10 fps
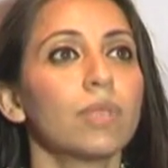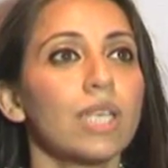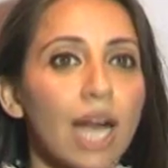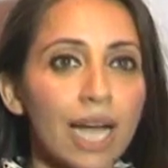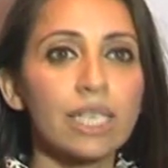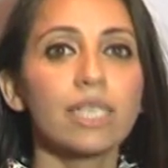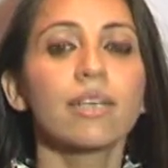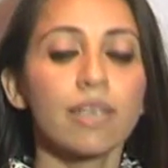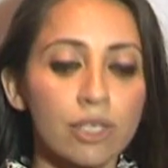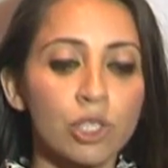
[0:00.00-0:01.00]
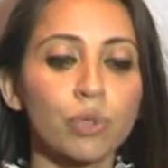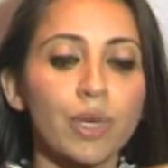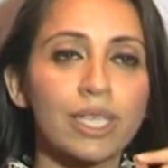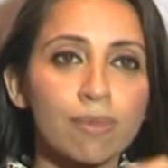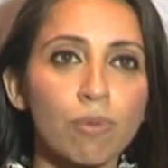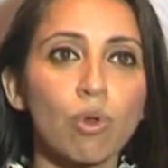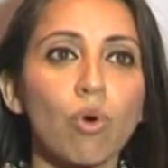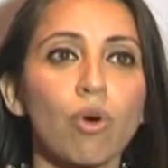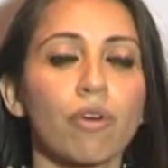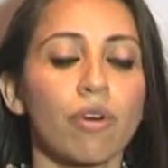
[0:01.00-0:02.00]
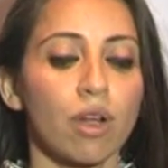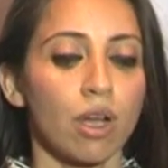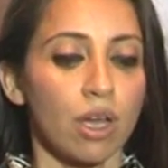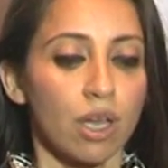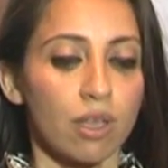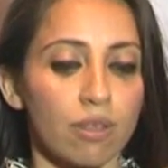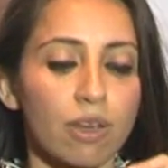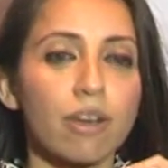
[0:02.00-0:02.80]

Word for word: The idea is to explore the